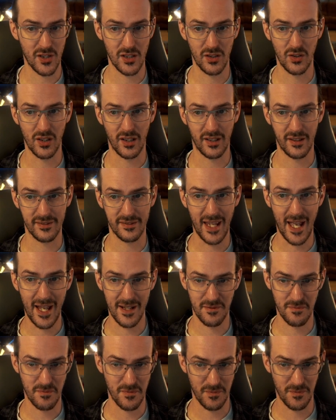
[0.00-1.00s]
going to look at
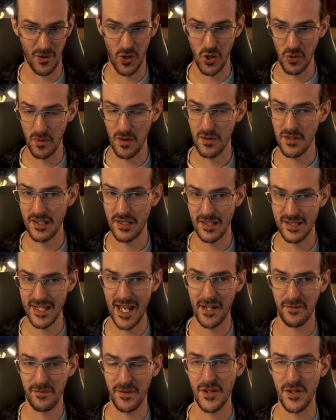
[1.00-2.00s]
that almost
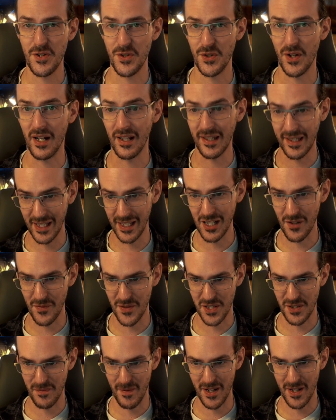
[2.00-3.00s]
exact feature again on
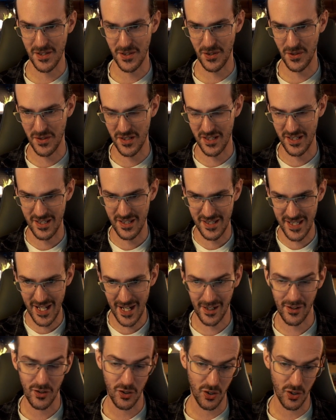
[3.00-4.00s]
this device here in just a
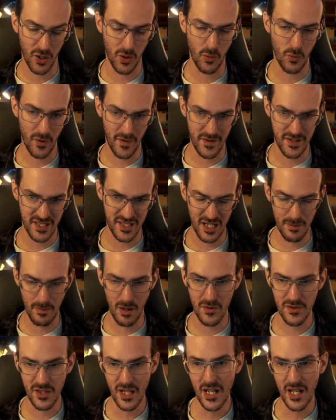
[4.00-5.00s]
second or on one of these
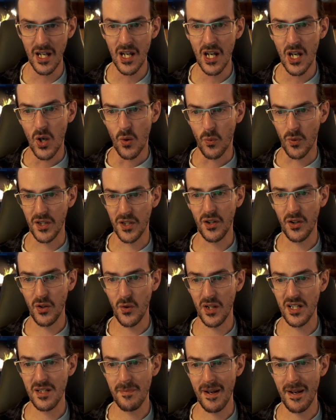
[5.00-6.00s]
demos, where you're
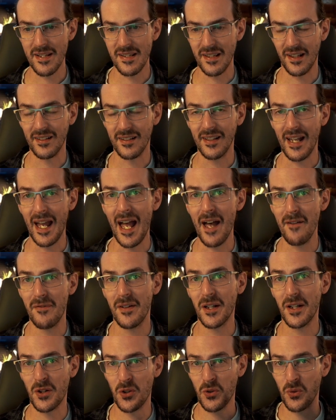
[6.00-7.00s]
going to basically have
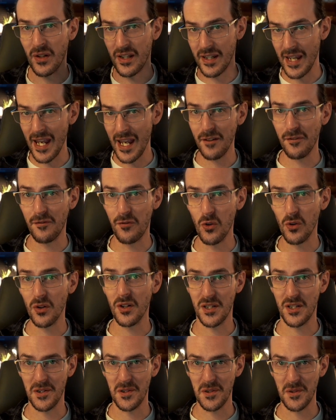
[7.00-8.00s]
it create for
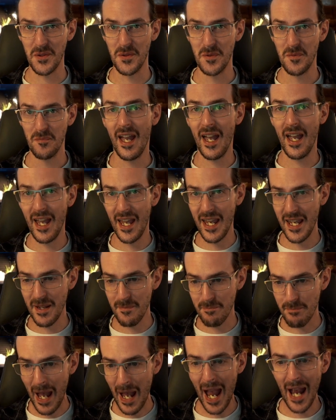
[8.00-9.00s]
you a
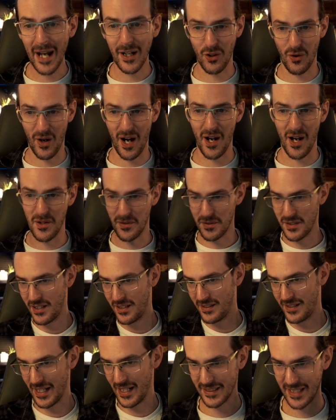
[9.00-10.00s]
background,
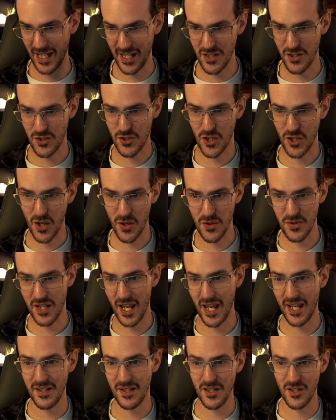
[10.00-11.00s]
like they just chose
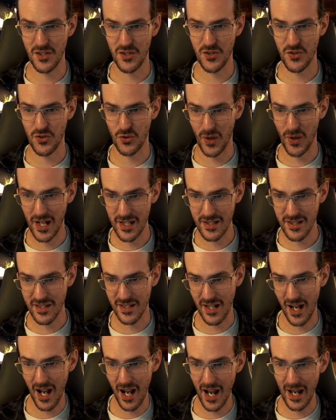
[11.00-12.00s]
a distressed
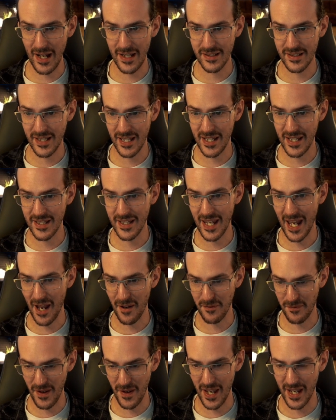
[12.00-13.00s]
high tea
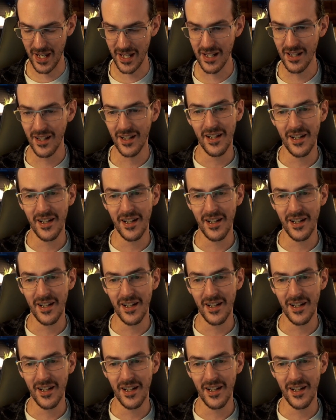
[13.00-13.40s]
cafe,